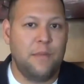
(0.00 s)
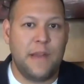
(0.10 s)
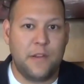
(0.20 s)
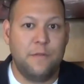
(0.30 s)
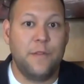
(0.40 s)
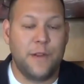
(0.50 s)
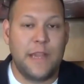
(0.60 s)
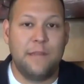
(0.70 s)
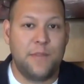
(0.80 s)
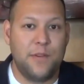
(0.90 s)
and Michael Fuller
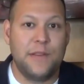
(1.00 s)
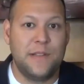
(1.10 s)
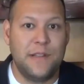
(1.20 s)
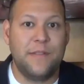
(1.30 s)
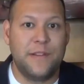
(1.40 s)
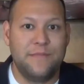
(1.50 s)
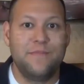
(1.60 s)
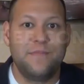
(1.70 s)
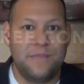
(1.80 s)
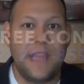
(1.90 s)
came through and delivered.
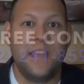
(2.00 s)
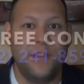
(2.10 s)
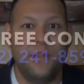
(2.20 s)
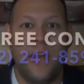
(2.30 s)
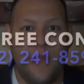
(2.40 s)
Thank you. I